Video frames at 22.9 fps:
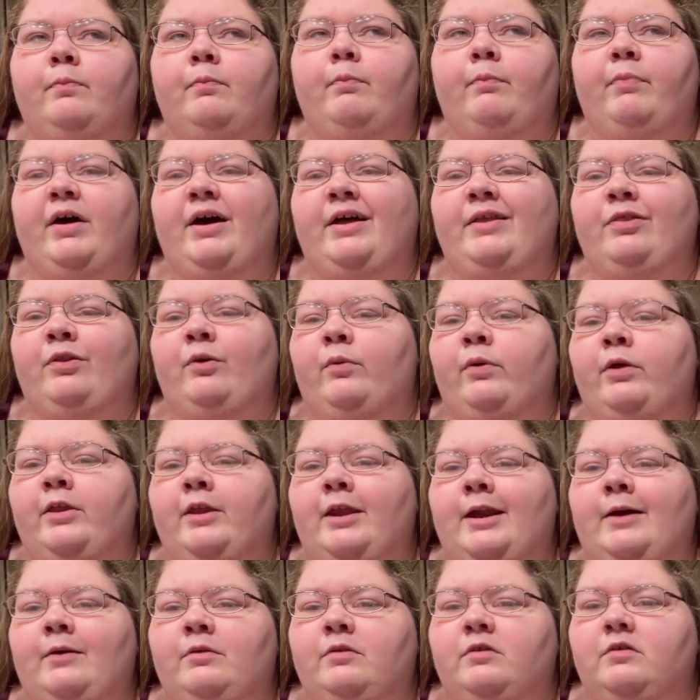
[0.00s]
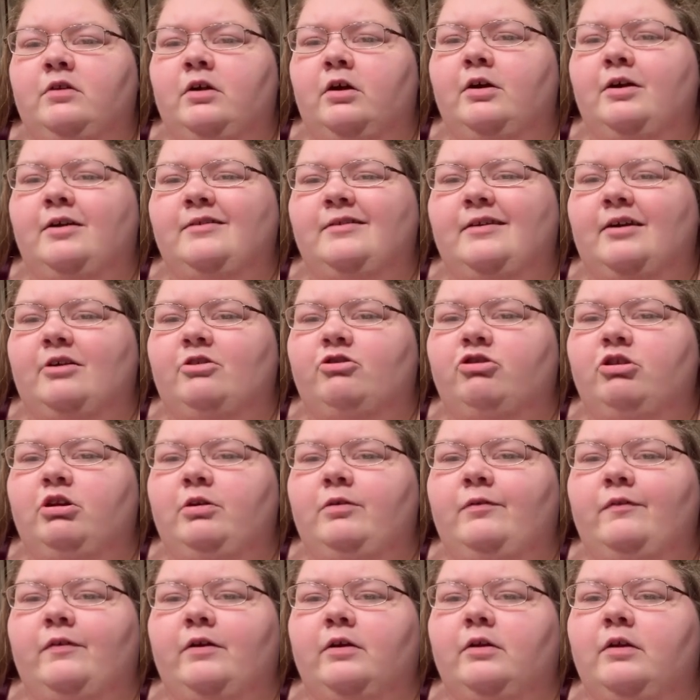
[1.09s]
But the one that I would start is actually
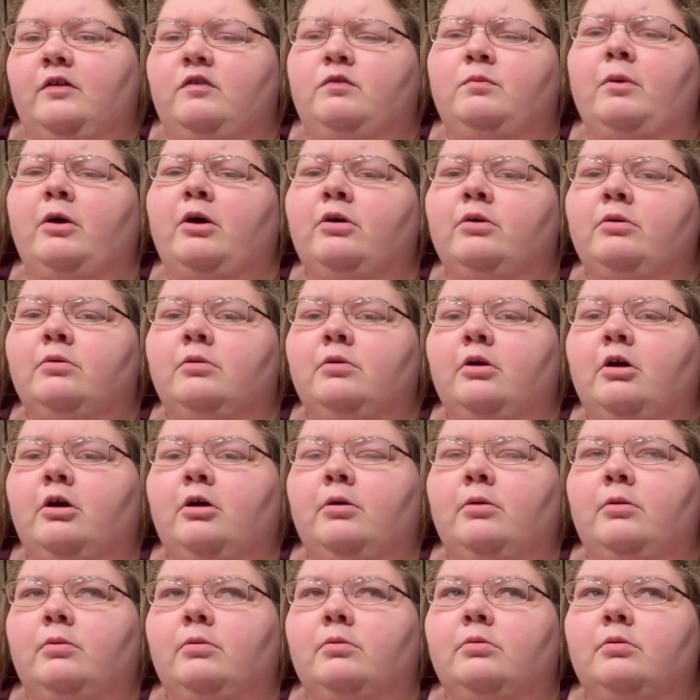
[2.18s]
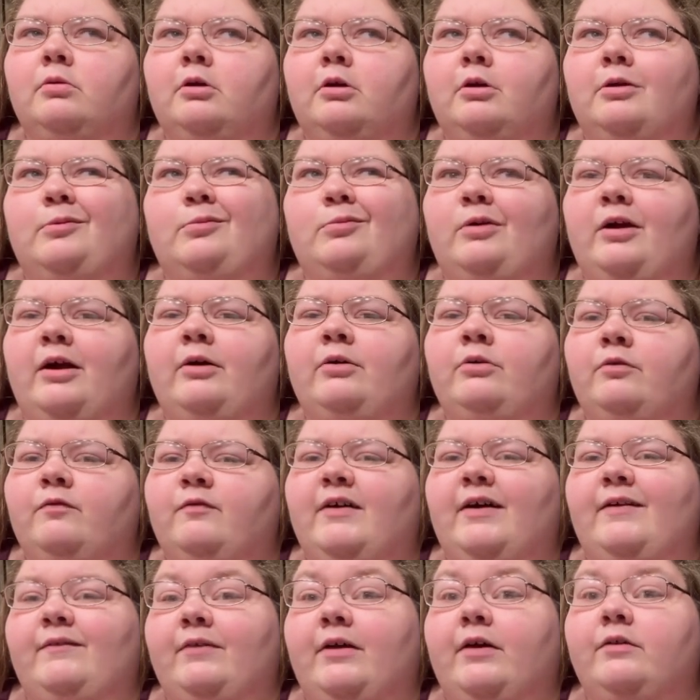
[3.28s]
fairly small, around
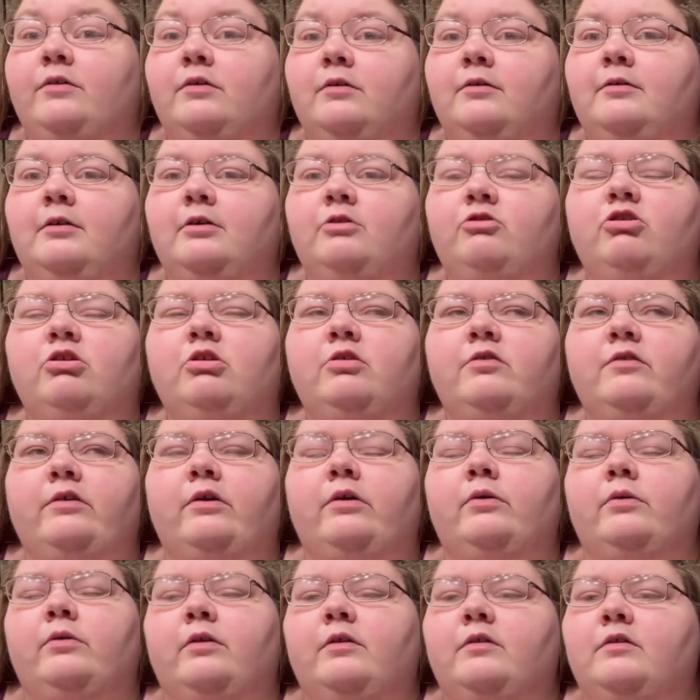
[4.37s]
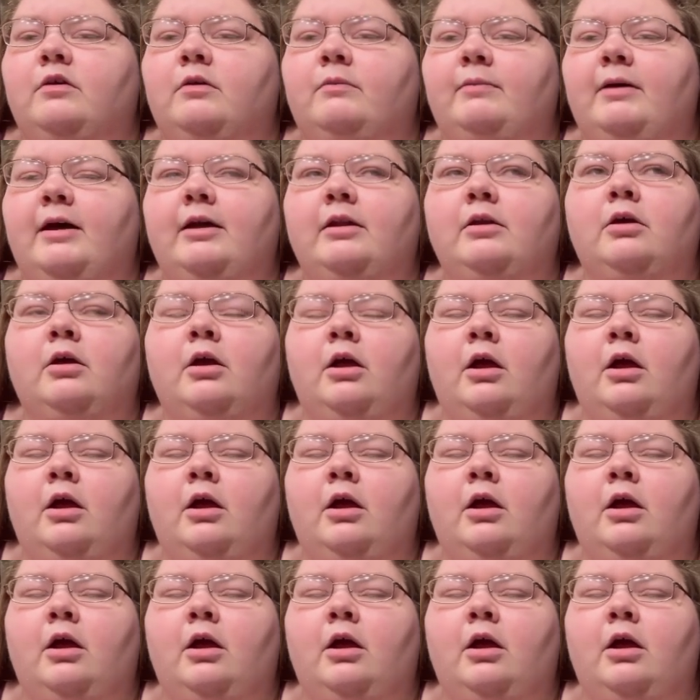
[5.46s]
5,000 stitches, so that's not bad.